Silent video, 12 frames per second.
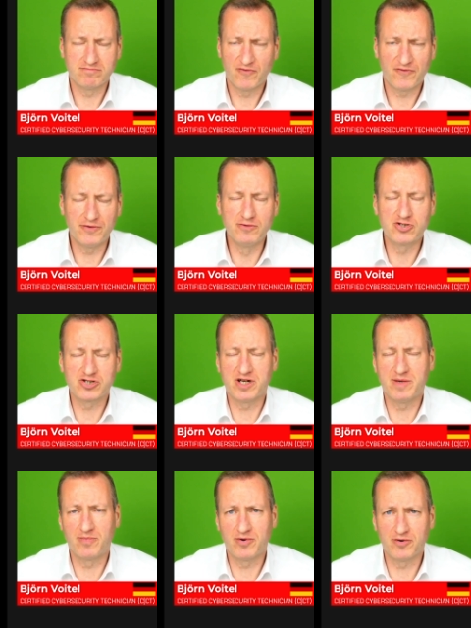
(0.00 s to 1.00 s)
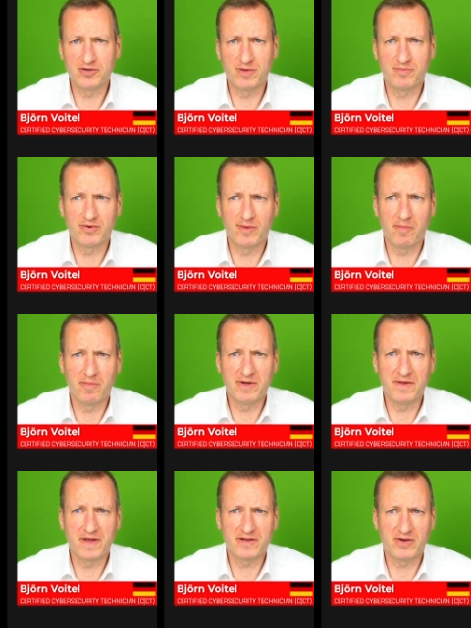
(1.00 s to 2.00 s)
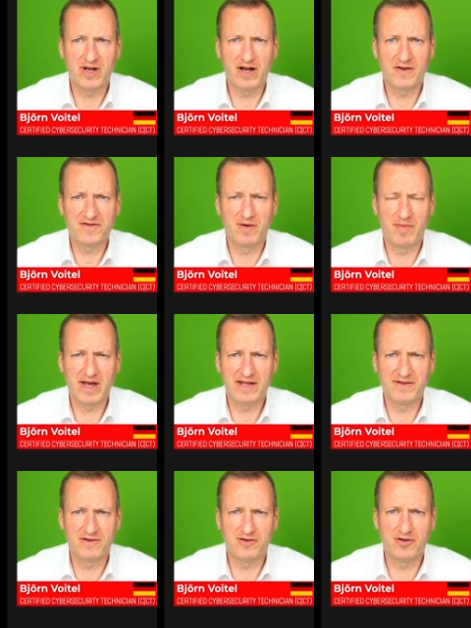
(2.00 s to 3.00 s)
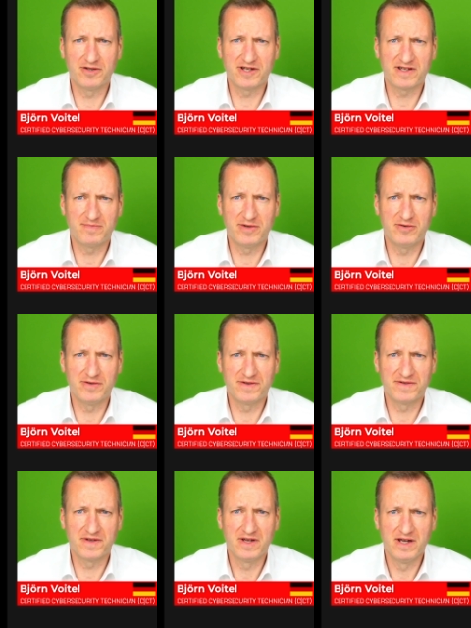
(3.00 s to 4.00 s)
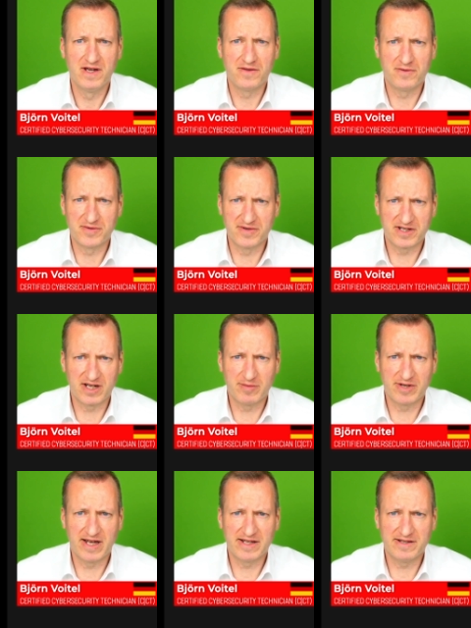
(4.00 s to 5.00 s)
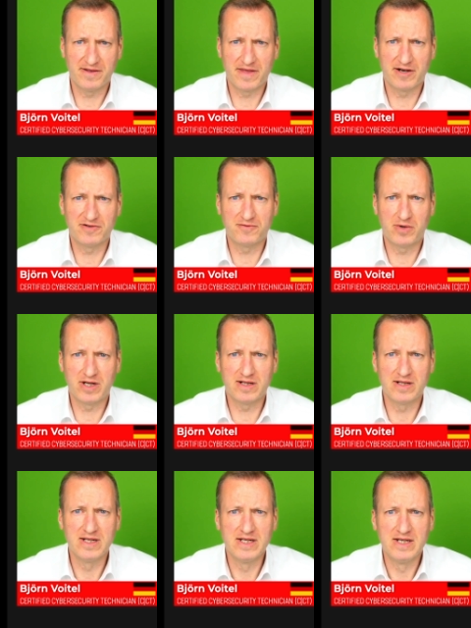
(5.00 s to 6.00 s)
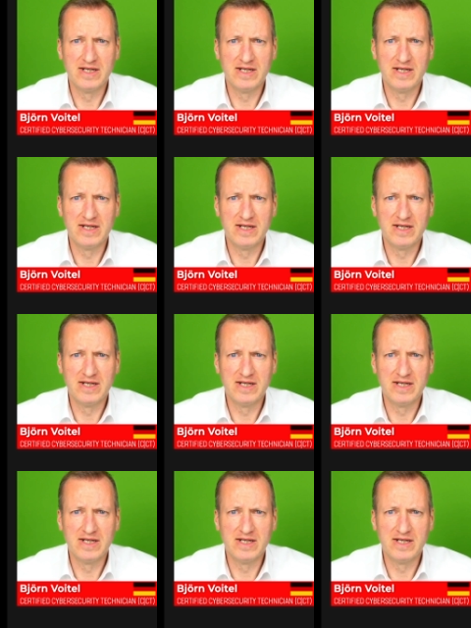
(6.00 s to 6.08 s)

future employer probably that you have some hands-on experience. This will come in handy there as well.